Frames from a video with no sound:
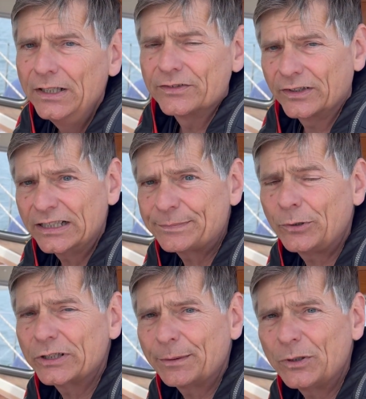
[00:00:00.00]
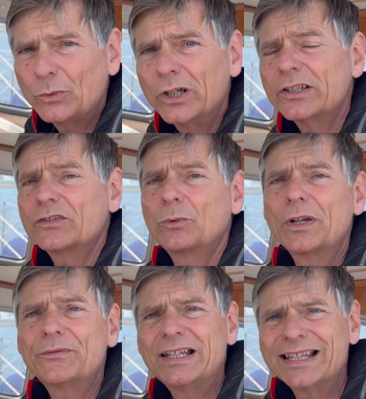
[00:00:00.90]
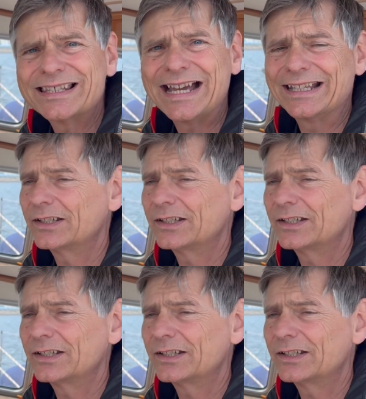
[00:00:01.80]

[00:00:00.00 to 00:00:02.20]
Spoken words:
So that's point number one. So we've done that.